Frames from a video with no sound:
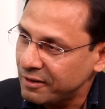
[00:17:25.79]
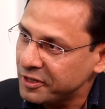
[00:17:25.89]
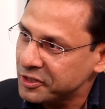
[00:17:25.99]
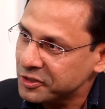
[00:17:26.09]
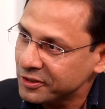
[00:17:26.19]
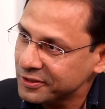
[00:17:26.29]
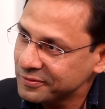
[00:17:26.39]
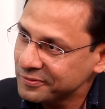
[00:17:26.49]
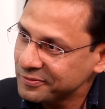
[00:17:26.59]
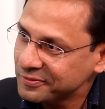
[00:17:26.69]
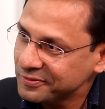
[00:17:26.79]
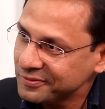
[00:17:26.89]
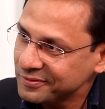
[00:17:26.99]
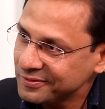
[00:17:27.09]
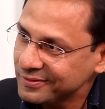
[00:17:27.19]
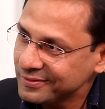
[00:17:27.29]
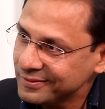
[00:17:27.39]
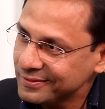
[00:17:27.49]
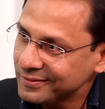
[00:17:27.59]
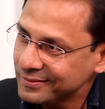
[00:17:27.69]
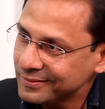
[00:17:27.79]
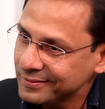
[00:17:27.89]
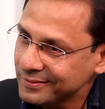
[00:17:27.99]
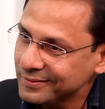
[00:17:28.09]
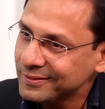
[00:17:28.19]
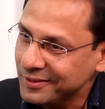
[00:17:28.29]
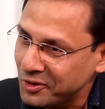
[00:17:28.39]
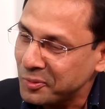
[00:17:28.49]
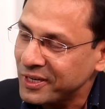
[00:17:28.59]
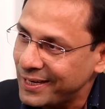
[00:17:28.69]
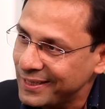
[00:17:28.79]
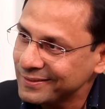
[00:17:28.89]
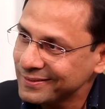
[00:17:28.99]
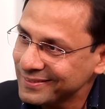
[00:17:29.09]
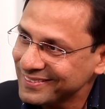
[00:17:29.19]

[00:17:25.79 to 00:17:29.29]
Alfred Hitchcock. Roman Holiday or Breakfast at Tiffany's? Roman Holiday.